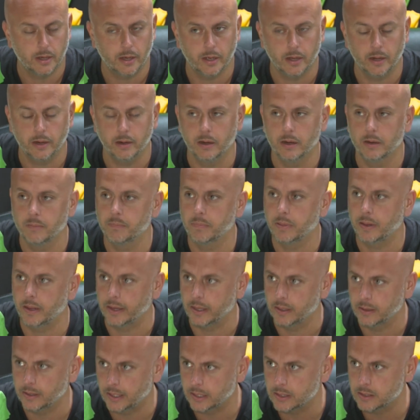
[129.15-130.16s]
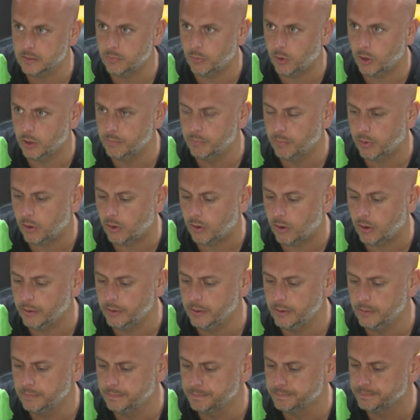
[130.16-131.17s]
And playing that smart
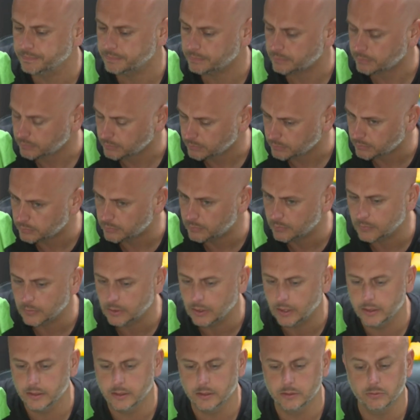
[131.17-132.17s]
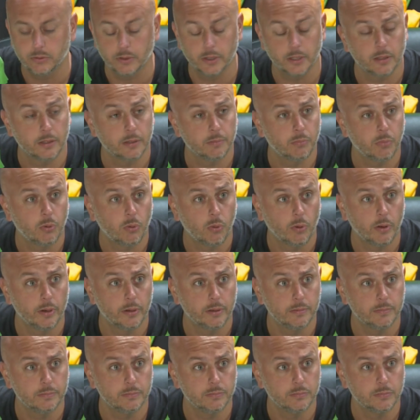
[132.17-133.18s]
part is really
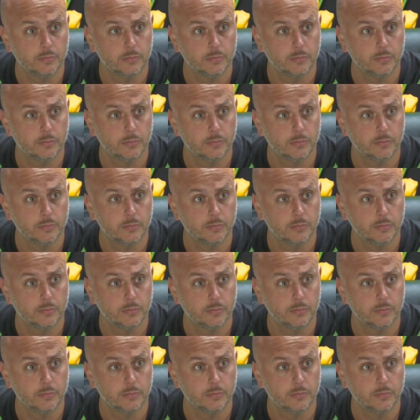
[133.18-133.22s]
important.